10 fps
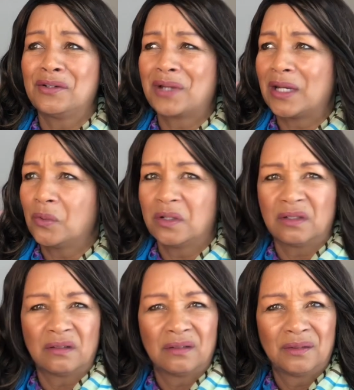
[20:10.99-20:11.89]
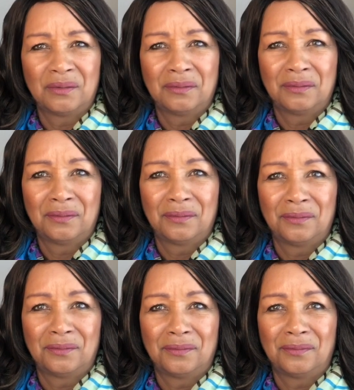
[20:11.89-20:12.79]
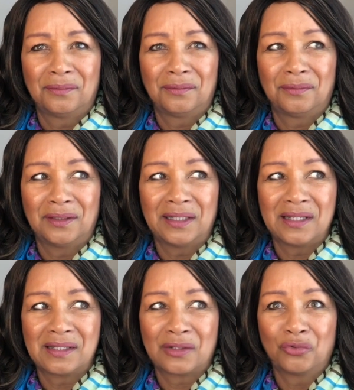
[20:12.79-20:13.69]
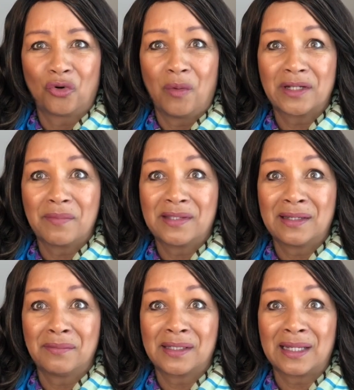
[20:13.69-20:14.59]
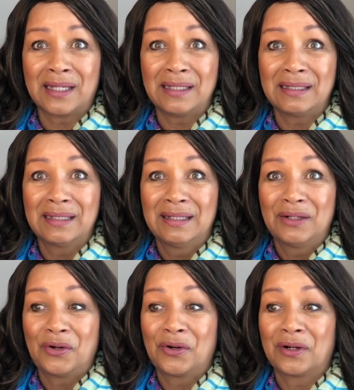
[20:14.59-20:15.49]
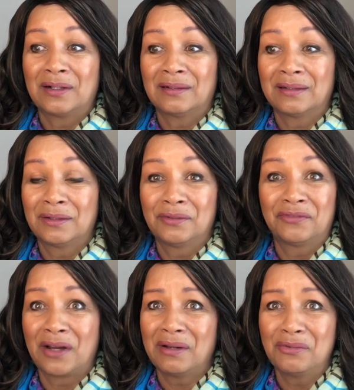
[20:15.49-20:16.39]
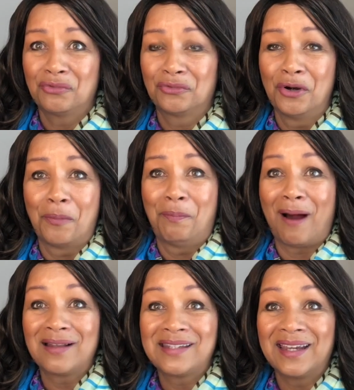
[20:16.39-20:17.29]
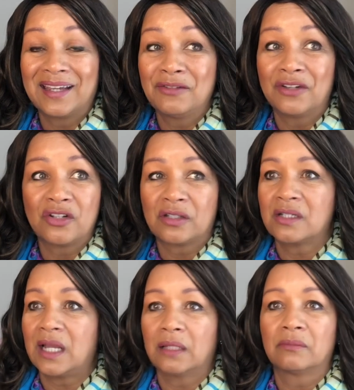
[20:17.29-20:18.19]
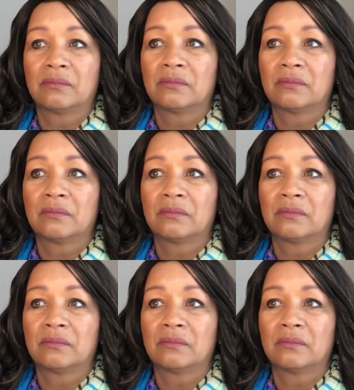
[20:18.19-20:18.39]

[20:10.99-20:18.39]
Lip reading: You kind of wonder, what is this, a robot I'm sitting beside, or you know, very robotic, and just like